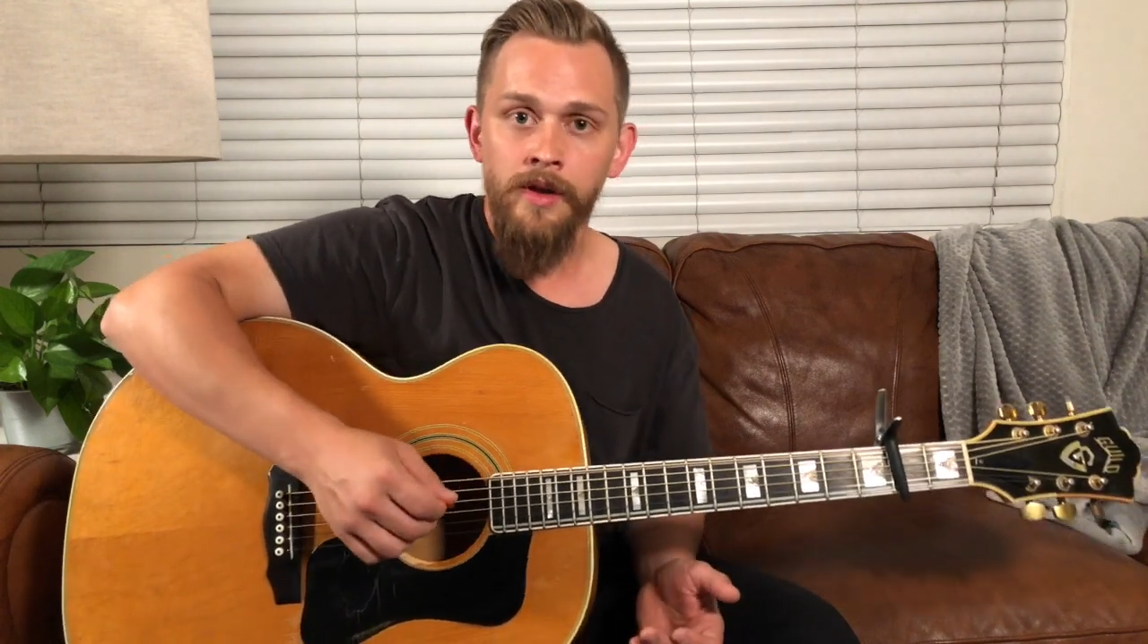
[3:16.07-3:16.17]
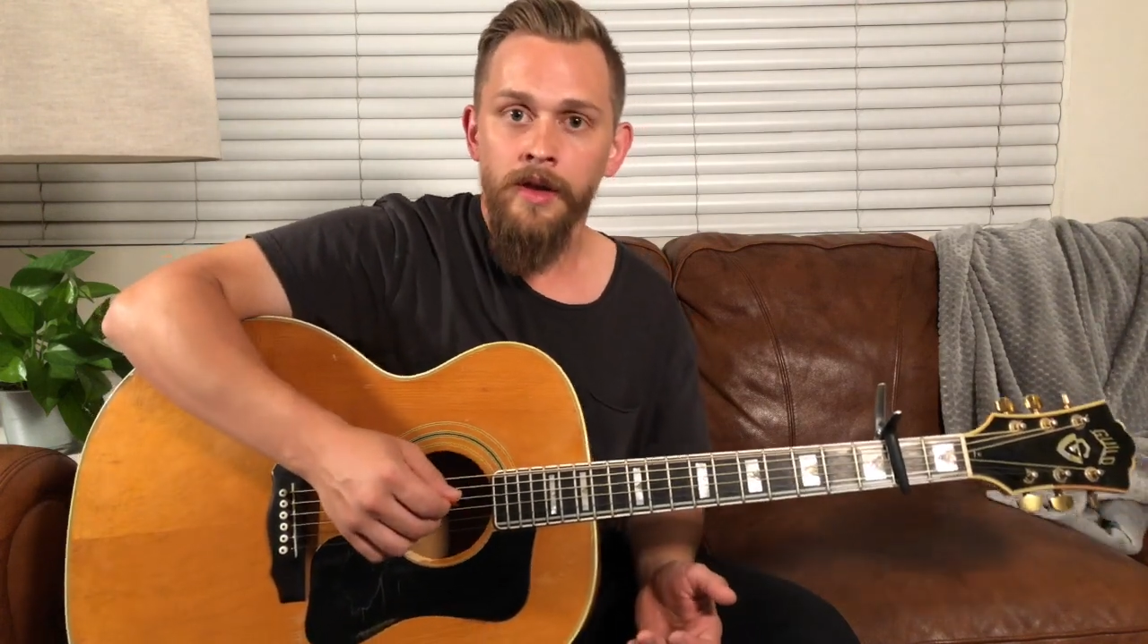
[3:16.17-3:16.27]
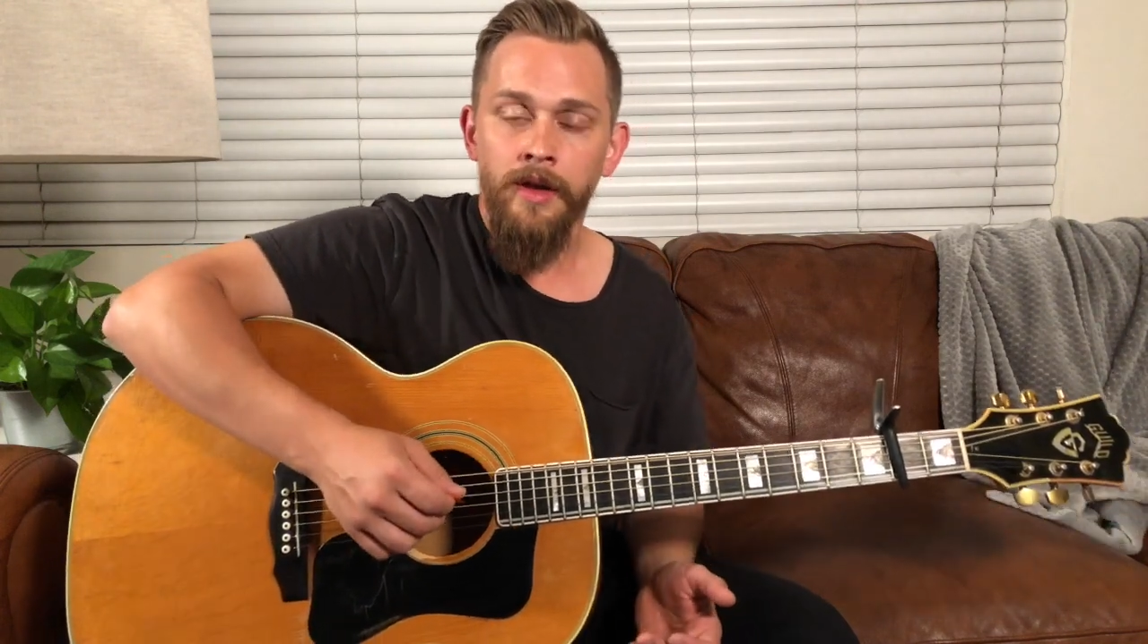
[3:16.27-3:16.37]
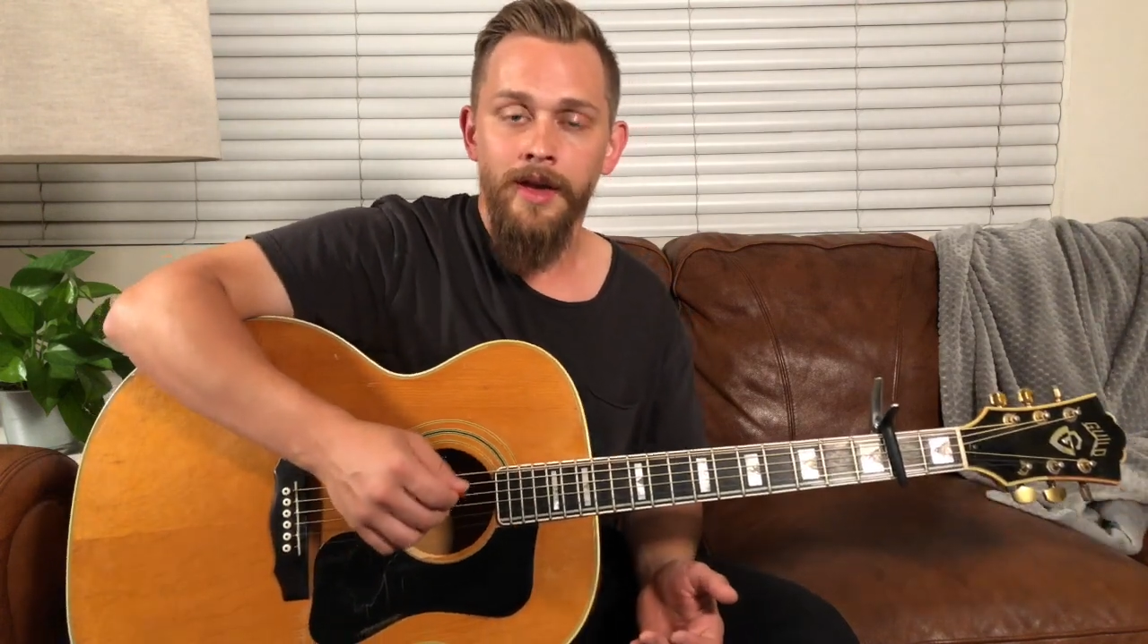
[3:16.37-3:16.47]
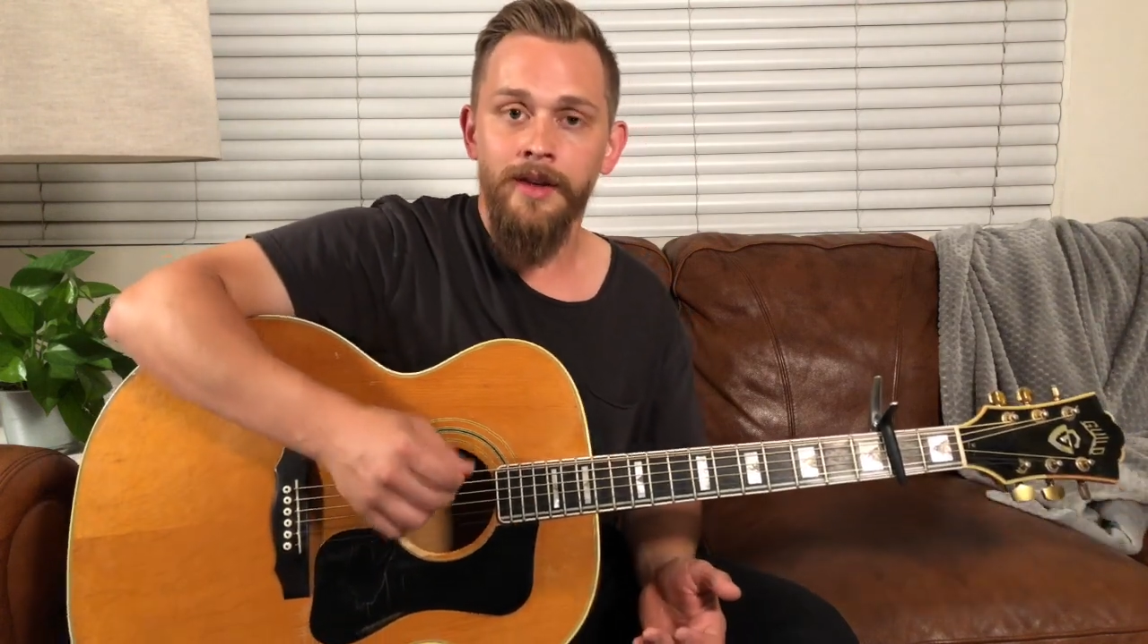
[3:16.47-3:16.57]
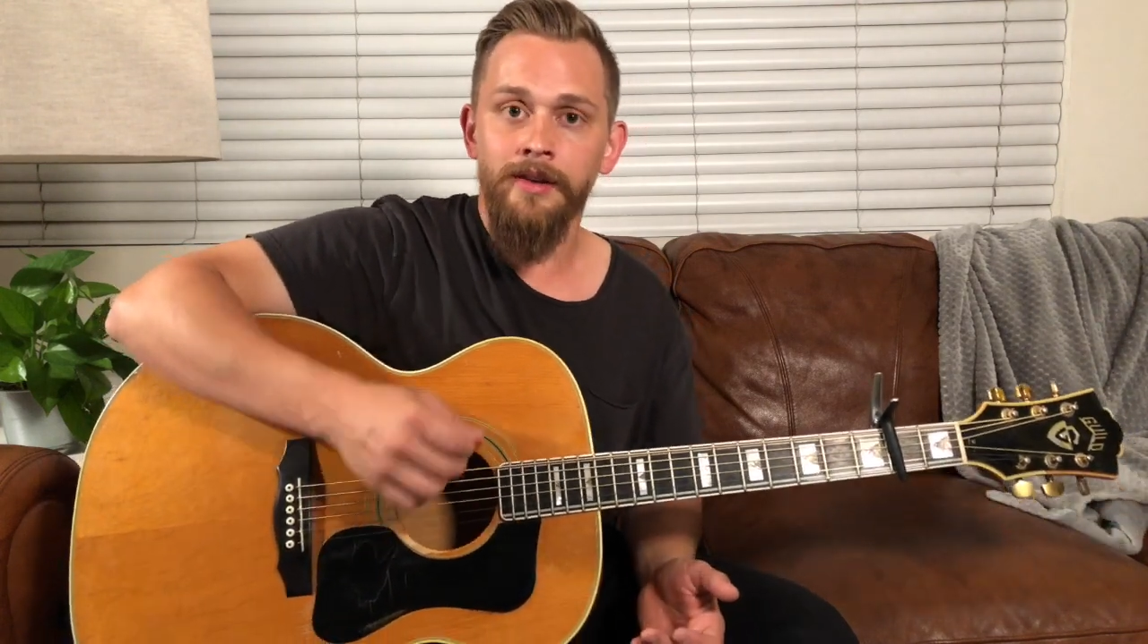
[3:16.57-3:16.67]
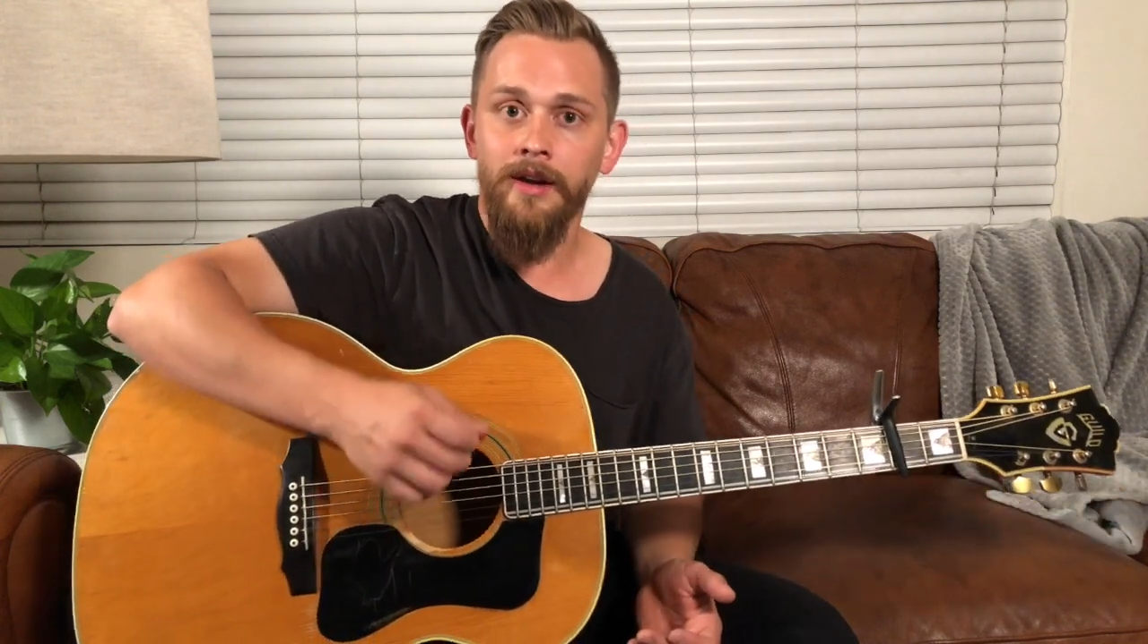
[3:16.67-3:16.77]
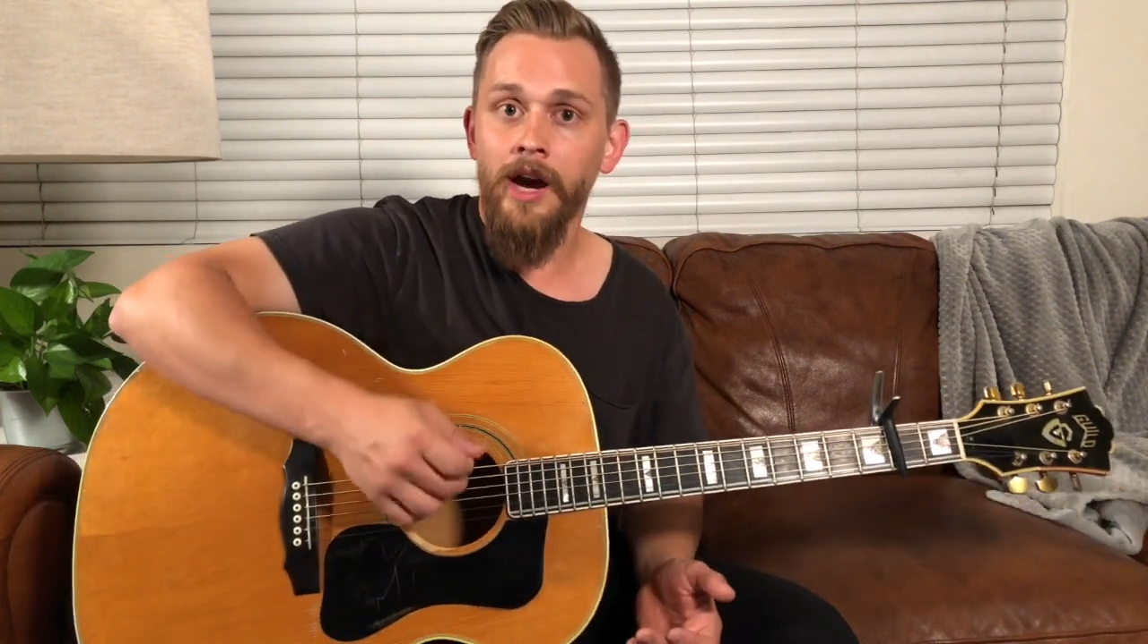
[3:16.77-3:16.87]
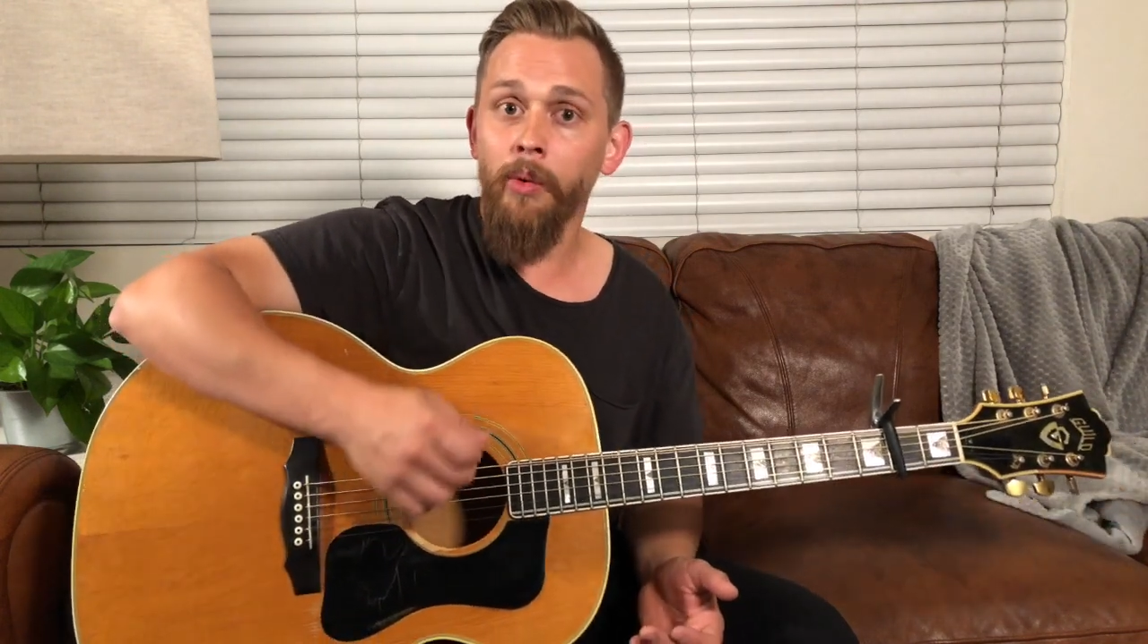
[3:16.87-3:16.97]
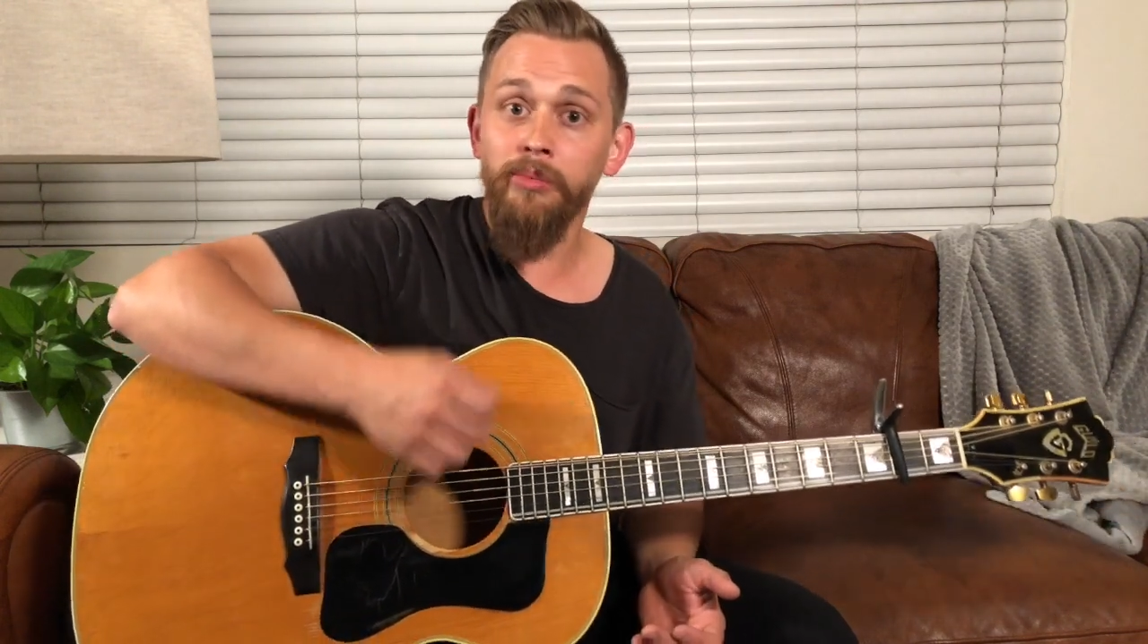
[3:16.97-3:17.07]
And
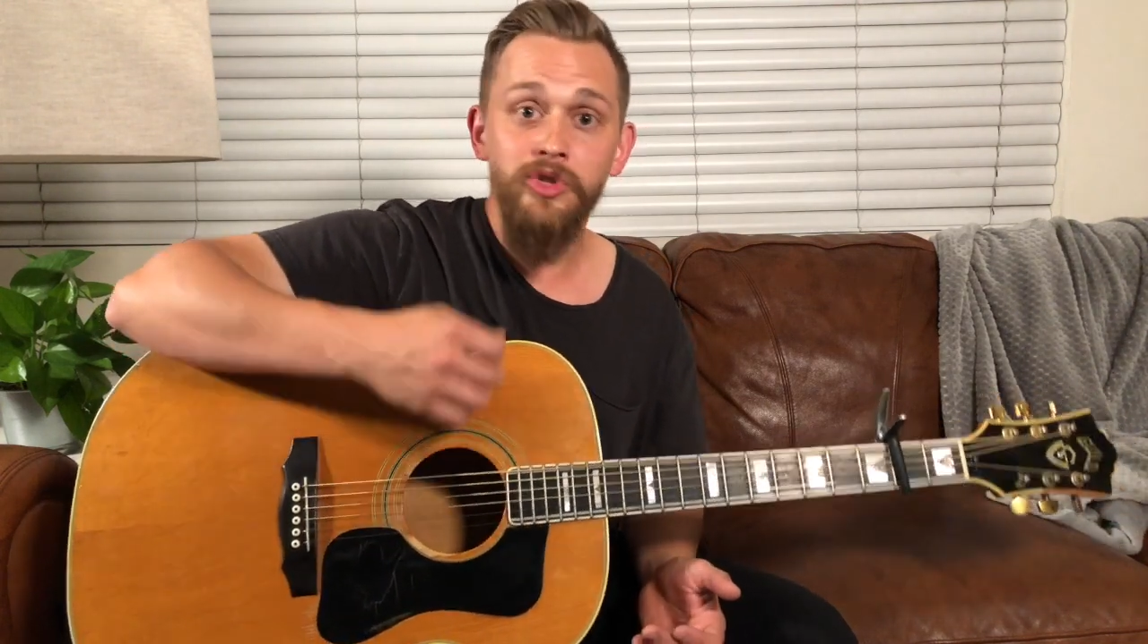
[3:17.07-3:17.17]
how I'm